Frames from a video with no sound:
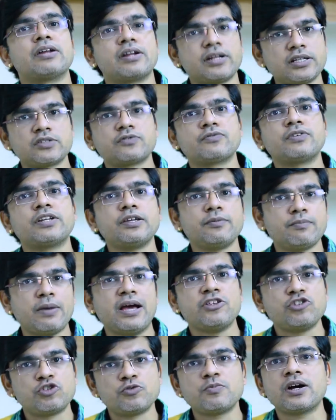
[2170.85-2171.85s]
a risk-free
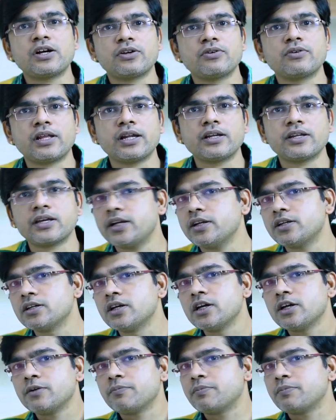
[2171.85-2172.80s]
benchmark you can get,